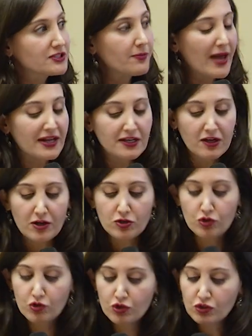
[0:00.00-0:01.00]
Depending on
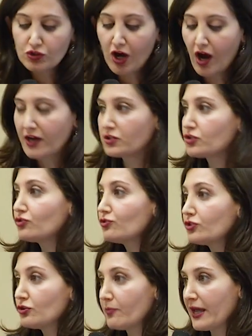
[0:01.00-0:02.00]
who you talk
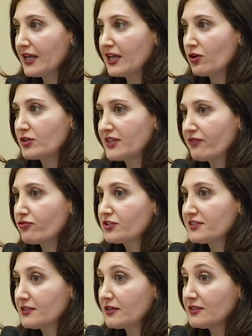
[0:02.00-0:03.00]
to, you may hear a
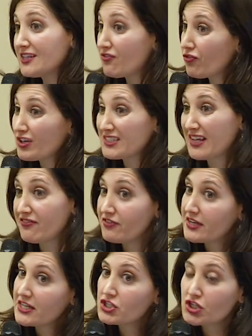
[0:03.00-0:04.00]
different
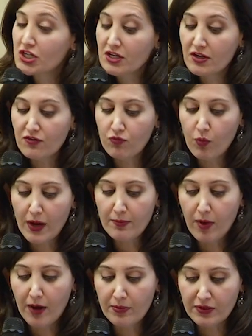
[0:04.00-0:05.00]
definition of
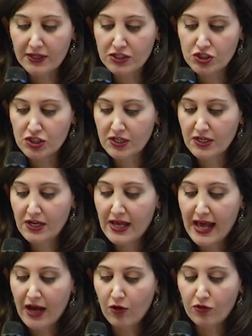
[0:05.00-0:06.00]
what population
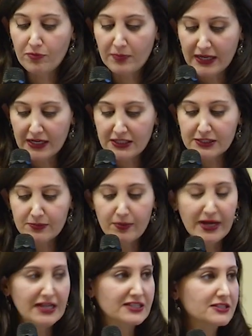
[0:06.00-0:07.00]
health means,
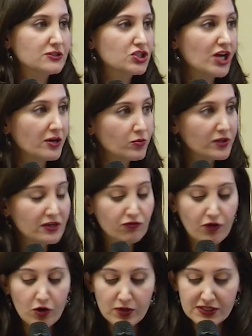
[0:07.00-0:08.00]
but it generally
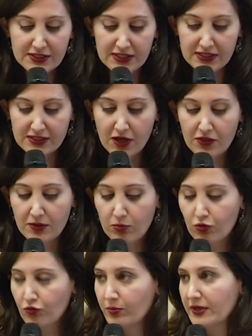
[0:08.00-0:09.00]
focuses on the
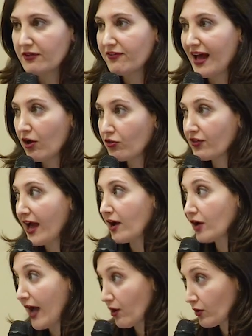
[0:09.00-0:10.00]
improvement of health
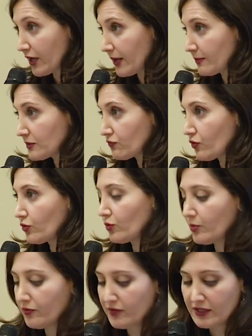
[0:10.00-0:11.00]
outcomes for a
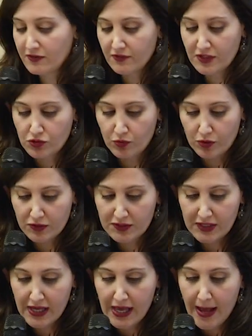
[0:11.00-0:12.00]
group of individuals.